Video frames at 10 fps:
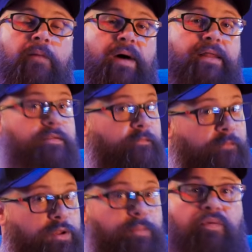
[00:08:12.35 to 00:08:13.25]
but
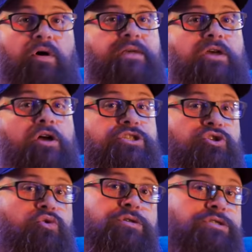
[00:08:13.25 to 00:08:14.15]
for the price, I
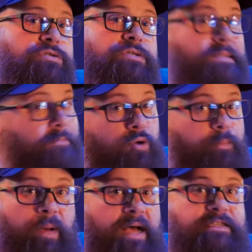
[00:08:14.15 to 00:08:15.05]
just couldn't
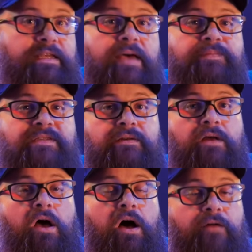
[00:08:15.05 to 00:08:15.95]
look past the Epson.